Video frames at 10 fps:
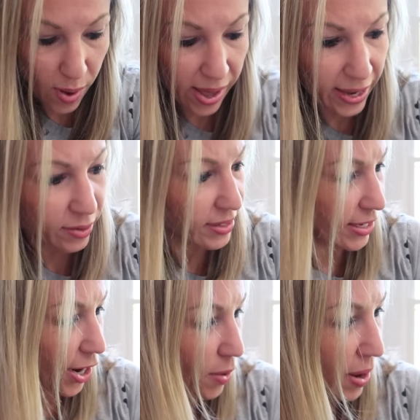Well, I don't
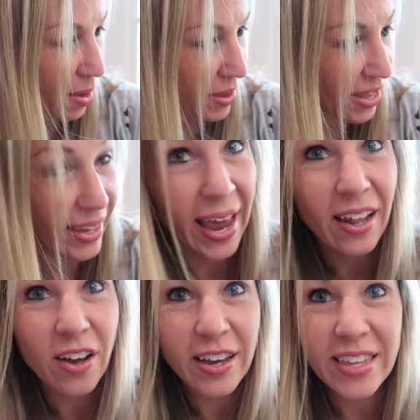see Hermione in the
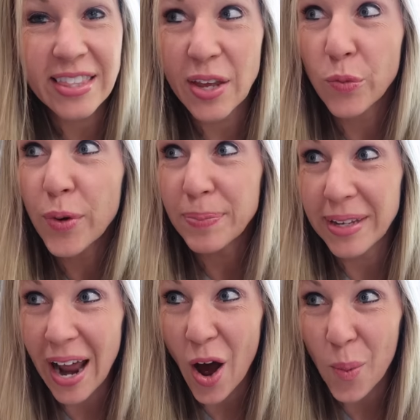catalog. I think they ripped
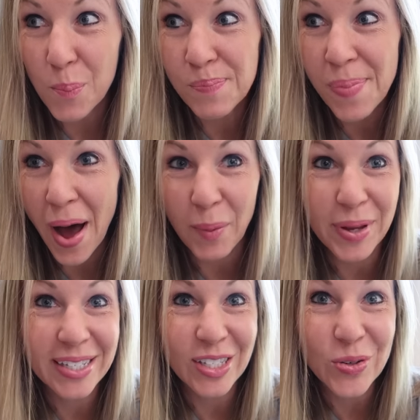it out, but we
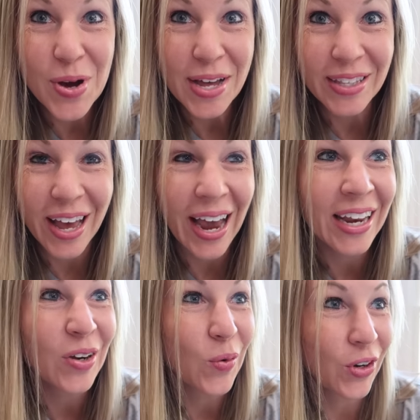can still go online
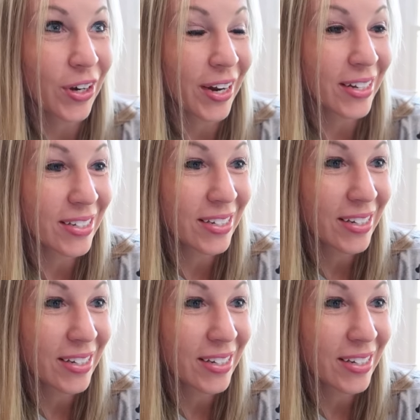and order it.